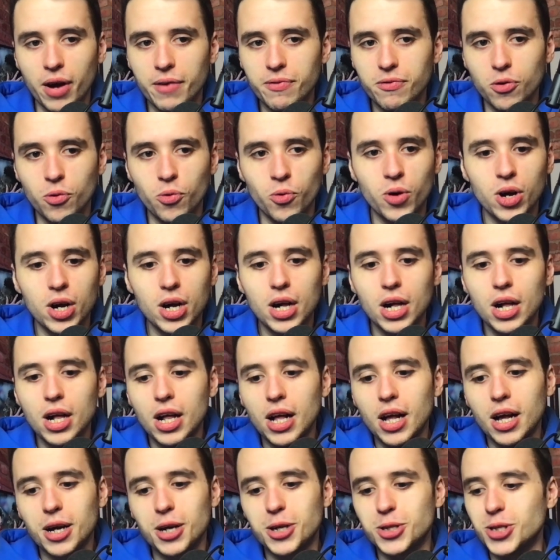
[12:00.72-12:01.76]
thought
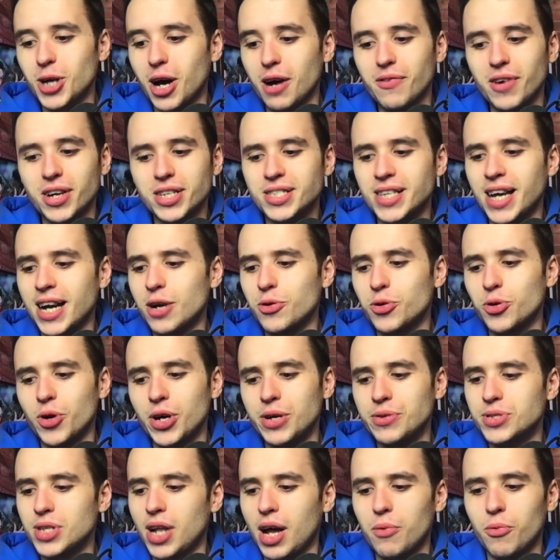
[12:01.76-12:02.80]
Qatar versus Ecuador, it
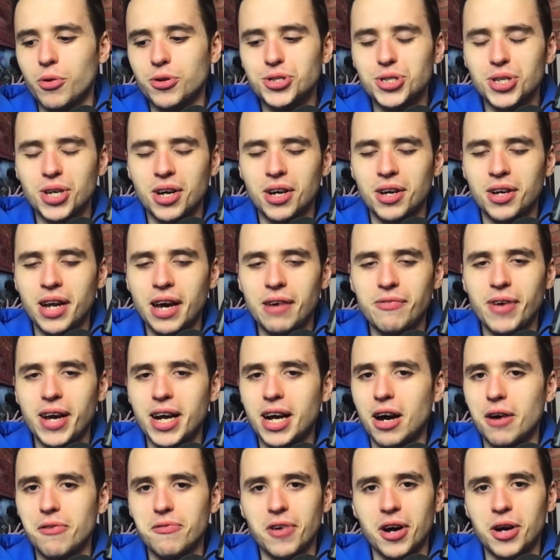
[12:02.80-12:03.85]
was like watching an FA
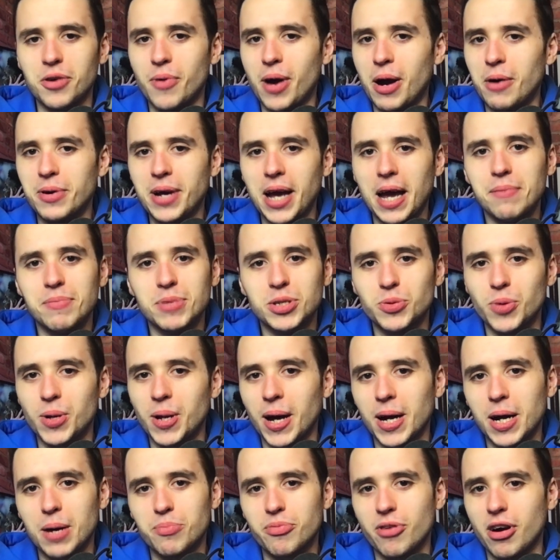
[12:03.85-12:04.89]
Cup third round game between
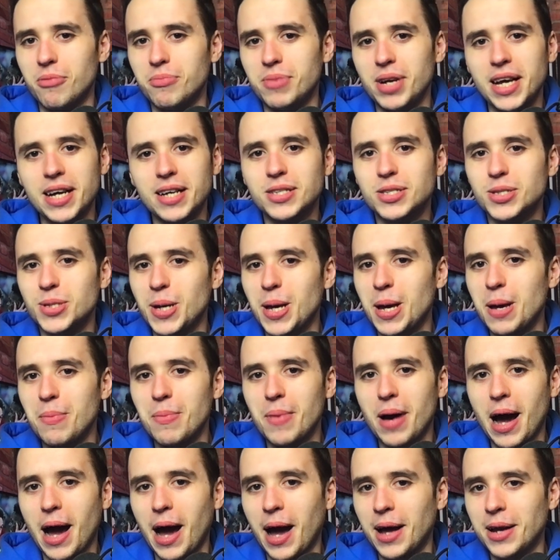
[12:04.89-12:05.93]
like a Premier League
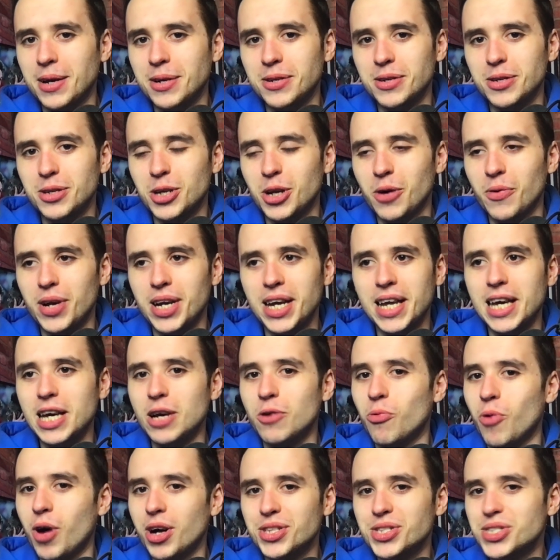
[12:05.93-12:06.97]
team and a League
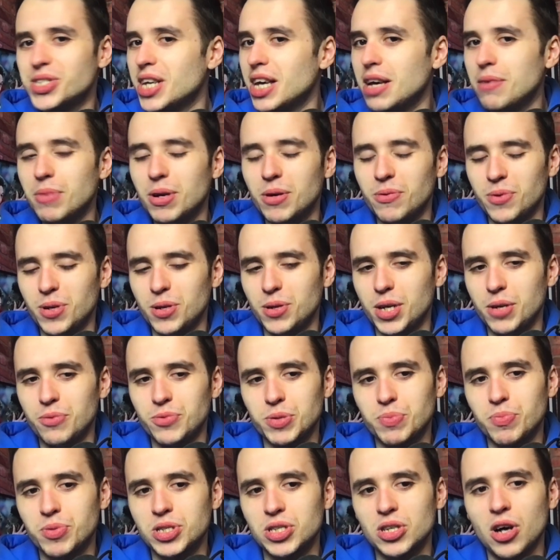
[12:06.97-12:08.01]
One team. It
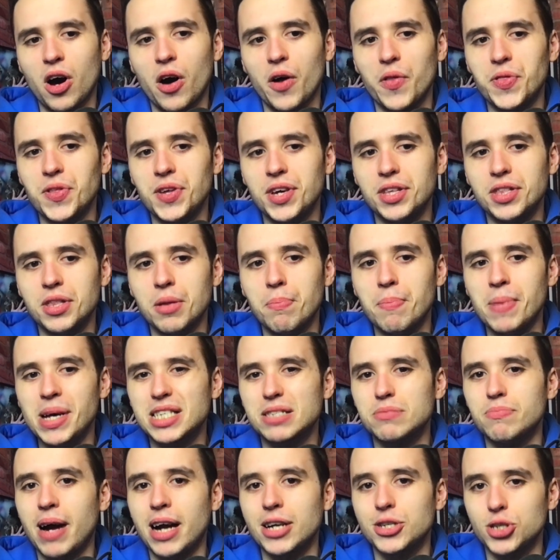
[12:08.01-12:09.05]
was bizarre, the
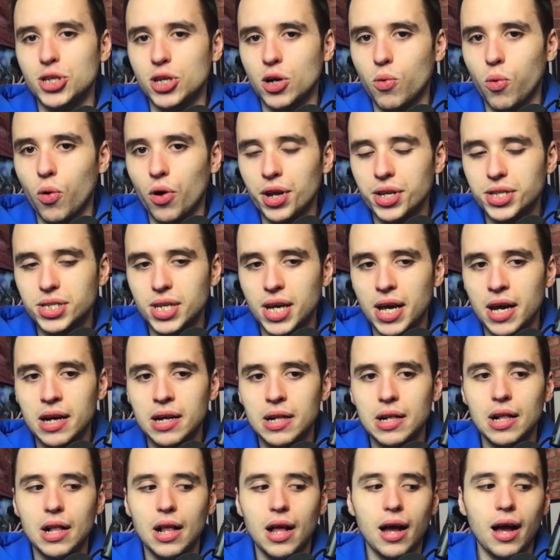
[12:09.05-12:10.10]
mismatching quality,
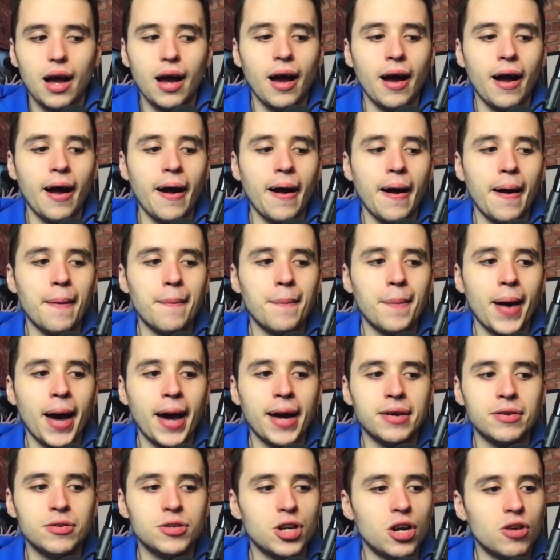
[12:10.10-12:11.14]

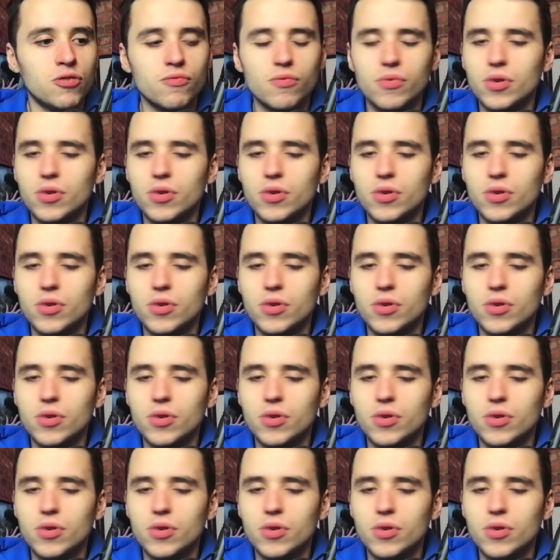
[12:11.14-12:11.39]
and